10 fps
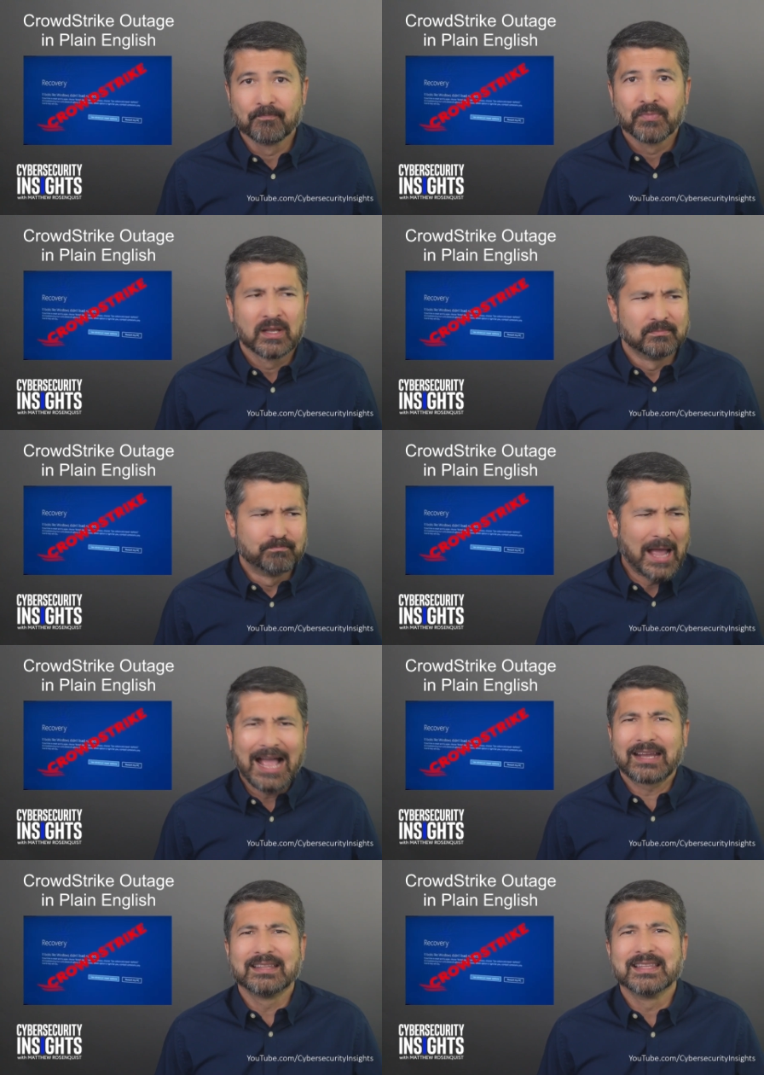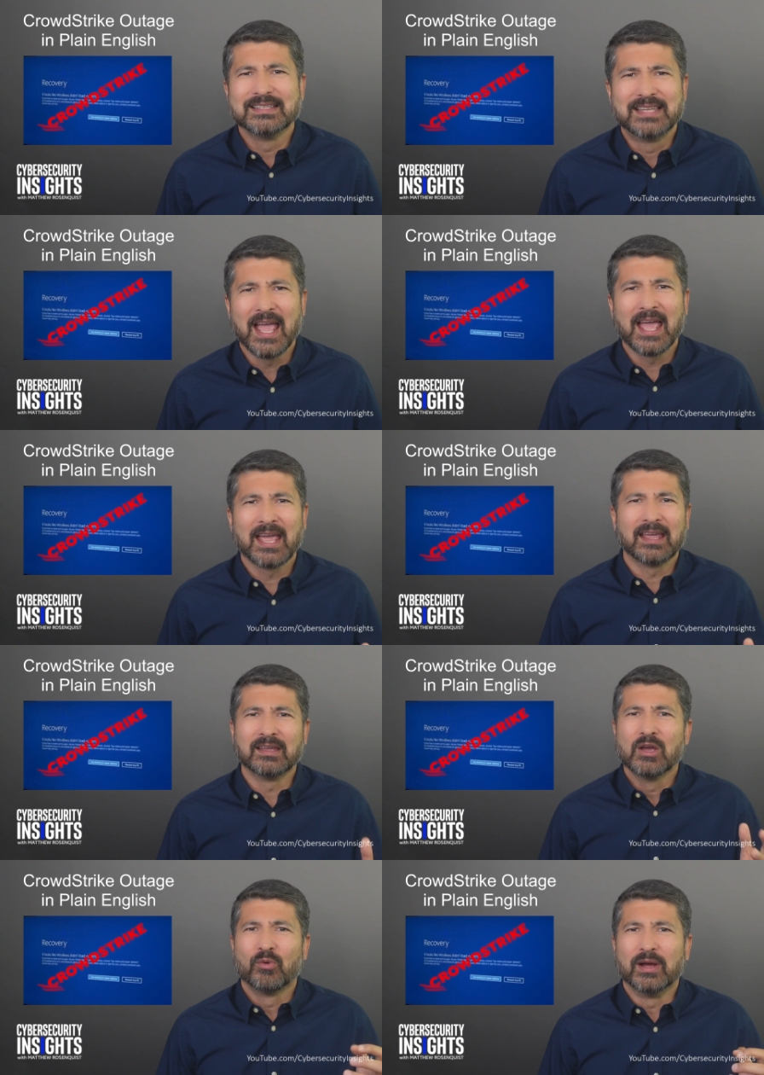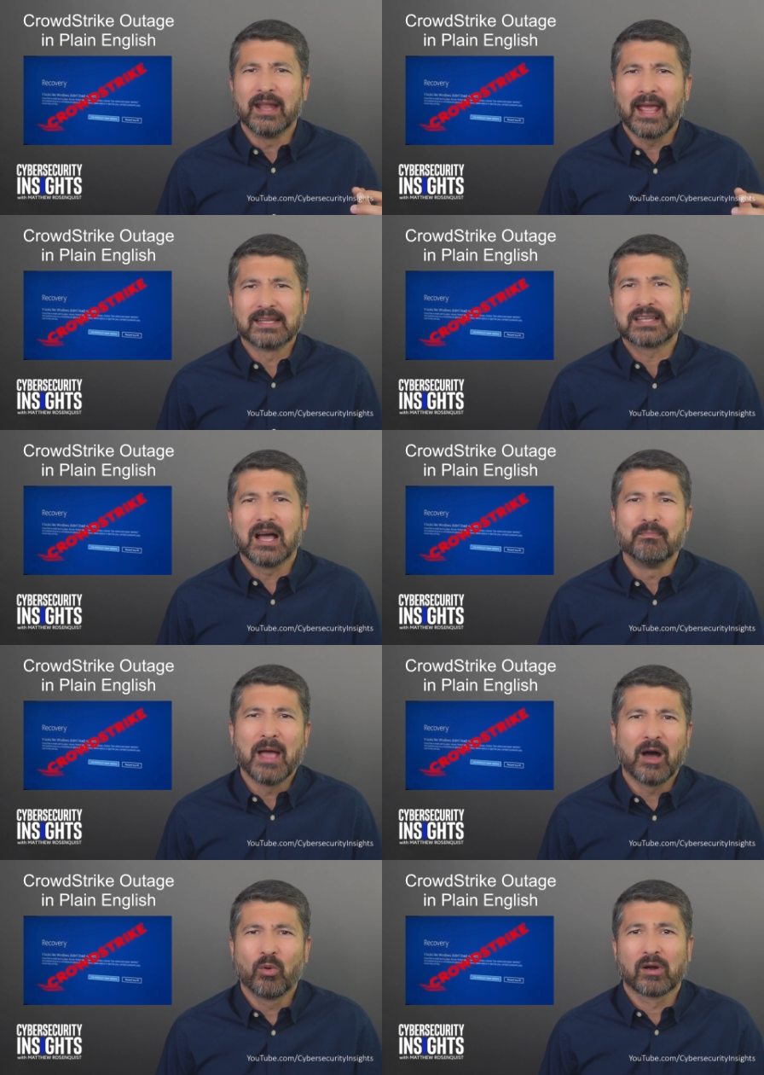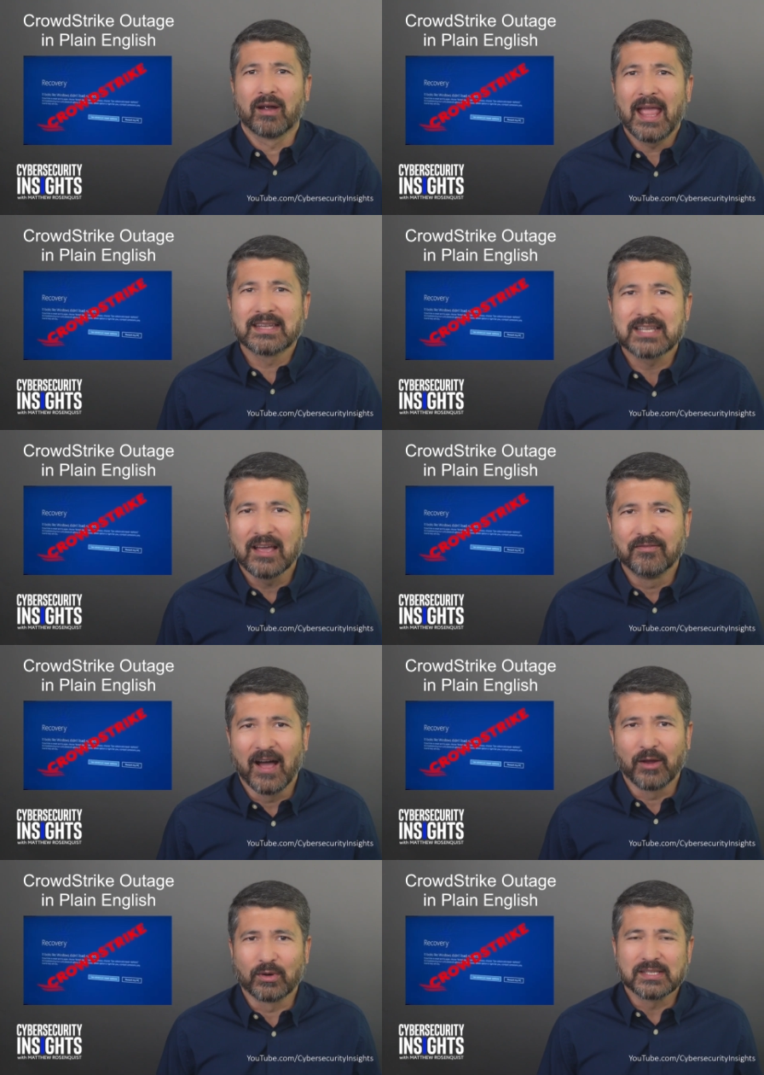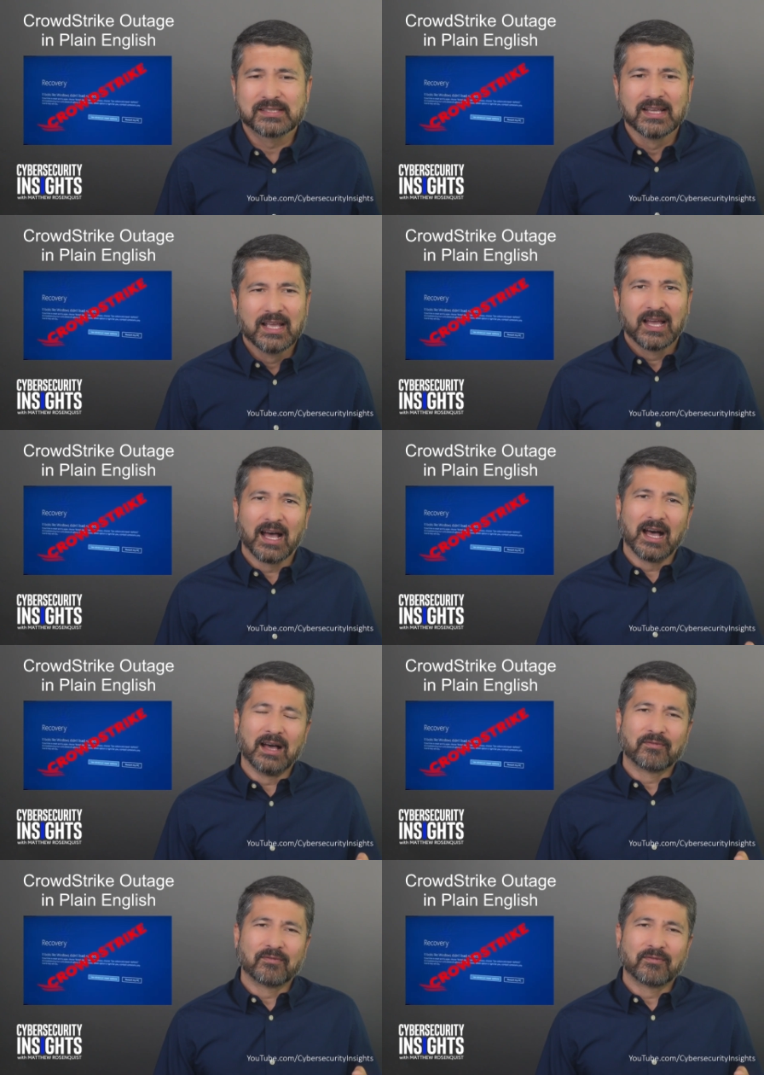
Back in the day when anti-malware or antivirus uh,